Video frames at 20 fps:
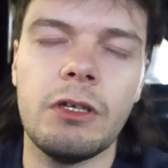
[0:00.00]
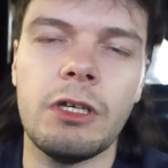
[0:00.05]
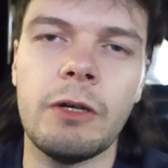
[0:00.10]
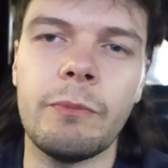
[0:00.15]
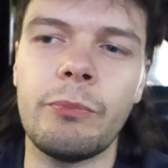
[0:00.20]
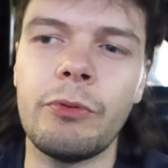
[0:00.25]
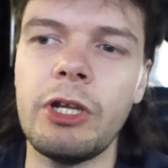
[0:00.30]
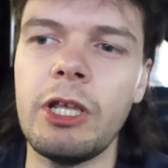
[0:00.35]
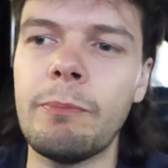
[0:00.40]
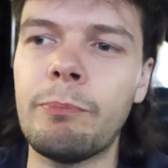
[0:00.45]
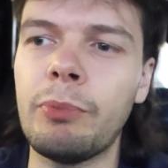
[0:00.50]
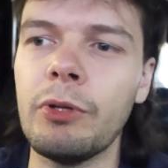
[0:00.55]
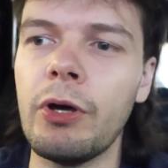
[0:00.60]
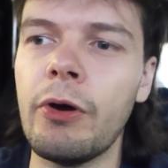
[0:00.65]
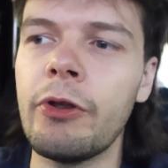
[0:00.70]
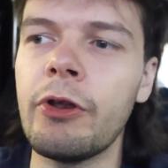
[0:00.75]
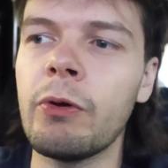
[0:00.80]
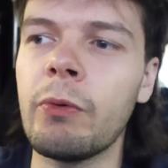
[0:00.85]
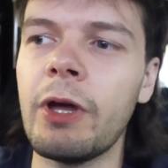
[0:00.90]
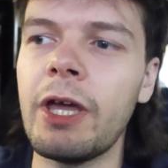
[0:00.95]
I'm pretty
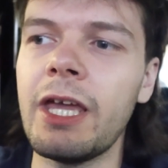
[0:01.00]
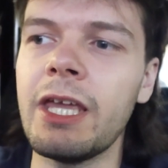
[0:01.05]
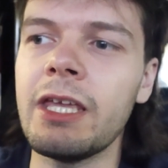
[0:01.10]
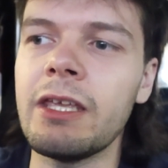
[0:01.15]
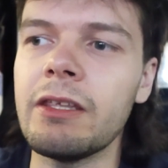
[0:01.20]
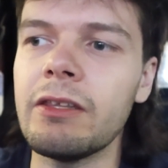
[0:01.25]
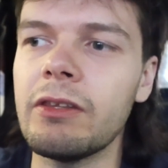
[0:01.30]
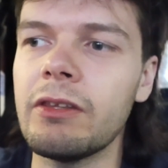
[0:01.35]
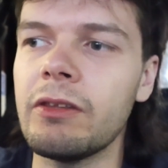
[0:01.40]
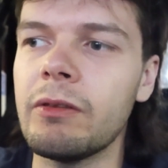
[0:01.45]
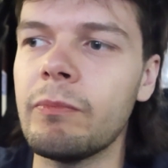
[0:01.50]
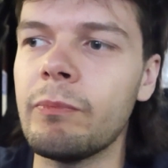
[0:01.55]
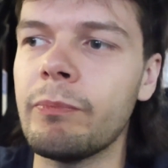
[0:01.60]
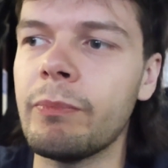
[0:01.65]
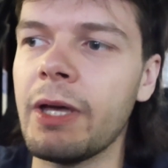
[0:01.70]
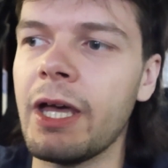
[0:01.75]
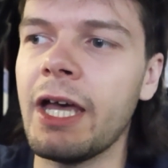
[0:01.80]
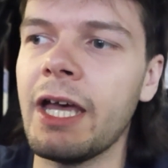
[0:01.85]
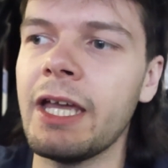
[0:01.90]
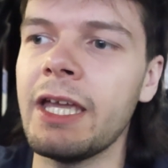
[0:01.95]
blown away
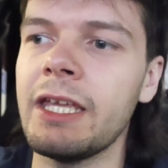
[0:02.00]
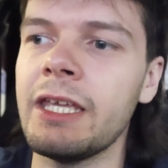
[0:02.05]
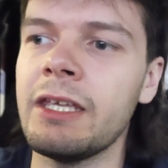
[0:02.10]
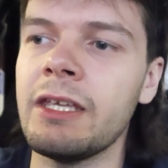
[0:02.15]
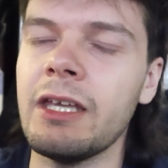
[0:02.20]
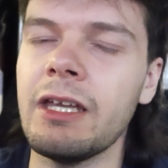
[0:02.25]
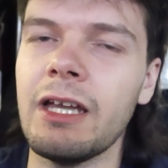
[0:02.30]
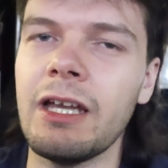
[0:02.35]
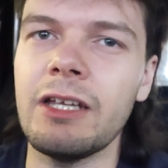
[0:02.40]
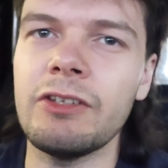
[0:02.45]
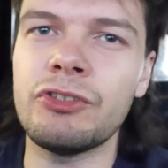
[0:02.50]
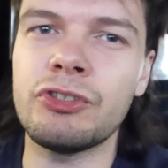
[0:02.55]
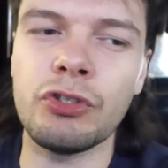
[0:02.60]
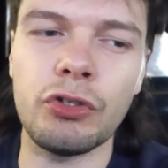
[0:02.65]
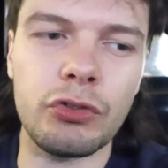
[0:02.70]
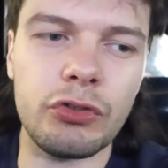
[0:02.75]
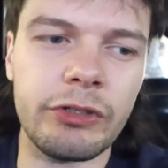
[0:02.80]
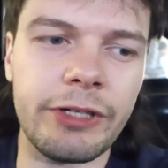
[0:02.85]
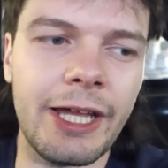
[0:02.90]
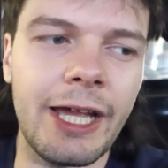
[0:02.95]
by
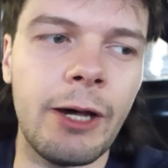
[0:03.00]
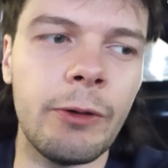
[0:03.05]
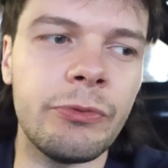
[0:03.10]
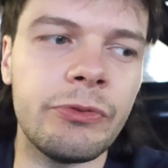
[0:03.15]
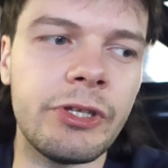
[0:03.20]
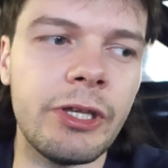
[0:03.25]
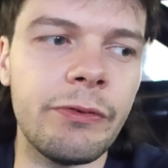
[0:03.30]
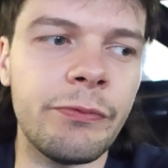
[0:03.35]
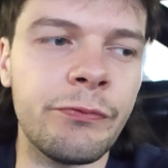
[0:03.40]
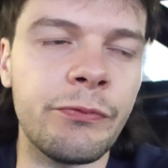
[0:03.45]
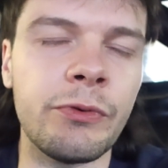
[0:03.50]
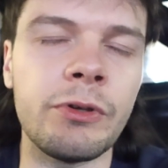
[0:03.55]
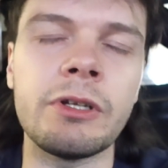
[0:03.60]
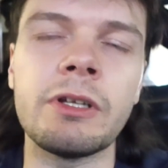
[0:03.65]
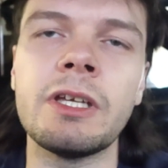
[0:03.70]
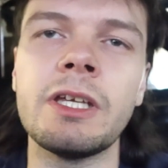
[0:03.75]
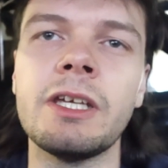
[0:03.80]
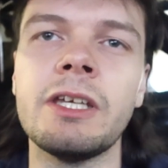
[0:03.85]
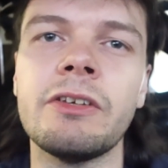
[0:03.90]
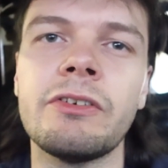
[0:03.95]
just how
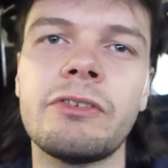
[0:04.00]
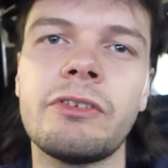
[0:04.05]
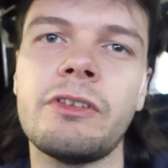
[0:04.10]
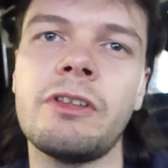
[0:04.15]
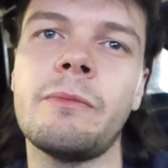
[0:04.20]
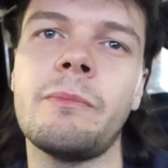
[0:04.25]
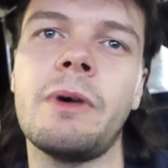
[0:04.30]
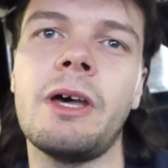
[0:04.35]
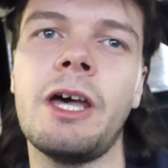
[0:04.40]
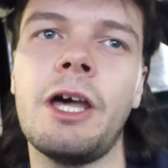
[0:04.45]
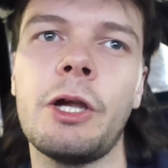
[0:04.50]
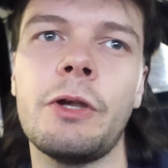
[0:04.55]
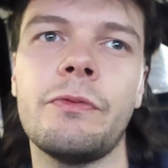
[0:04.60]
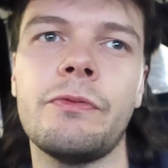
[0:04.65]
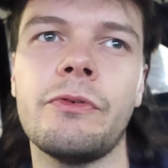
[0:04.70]
different it is to the Mark